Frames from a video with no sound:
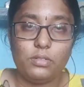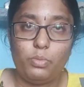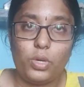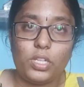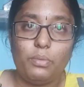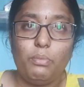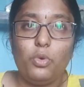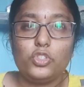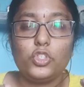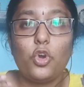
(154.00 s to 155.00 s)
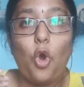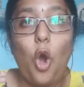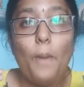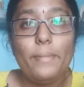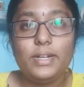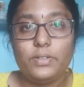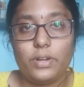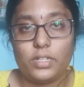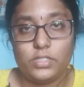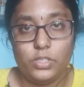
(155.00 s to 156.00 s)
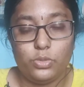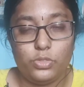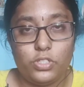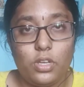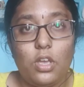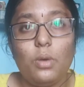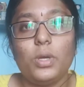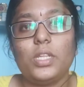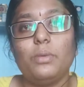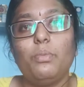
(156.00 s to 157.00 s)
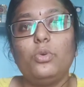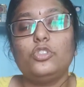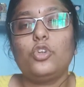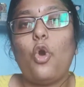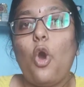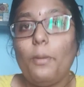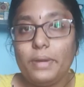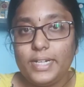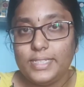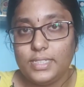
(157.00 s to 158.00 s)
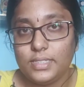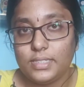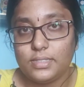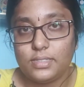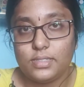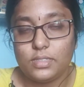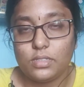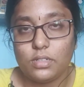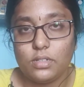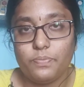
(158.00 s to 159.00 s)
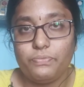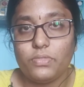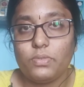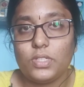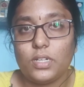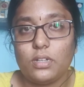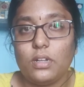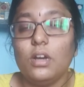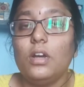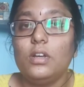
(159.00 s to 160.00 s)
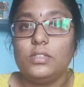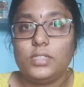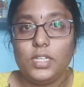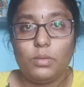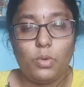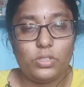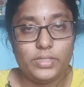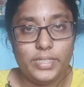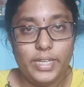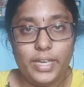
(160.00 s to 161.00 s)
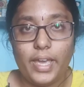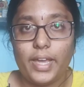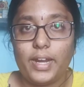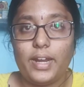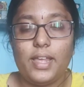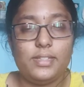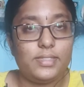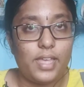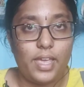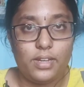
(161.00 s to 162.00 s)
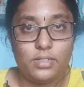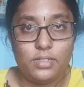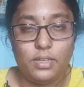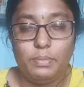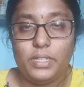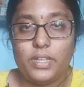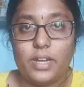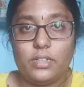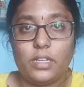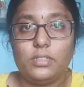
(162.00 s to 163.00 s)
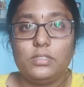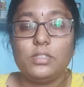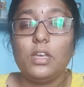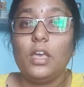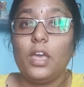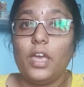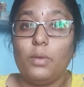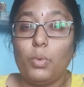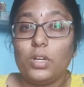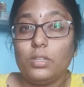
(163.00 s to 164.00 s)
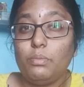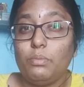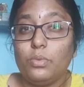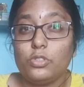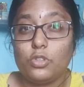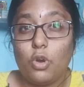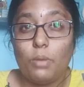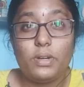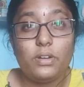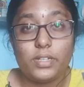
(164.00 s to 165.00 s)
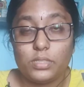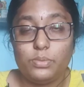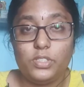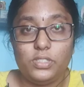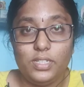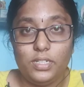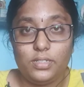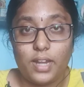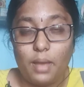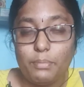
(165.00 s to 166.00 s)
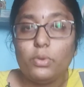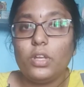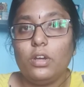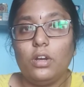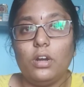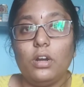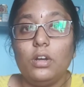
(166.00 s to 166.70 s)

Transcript: what are the most common drugs used, what are the most common diseases which are seen among the young adults and the pediatrics, and what are the most common drugs which need therapeutic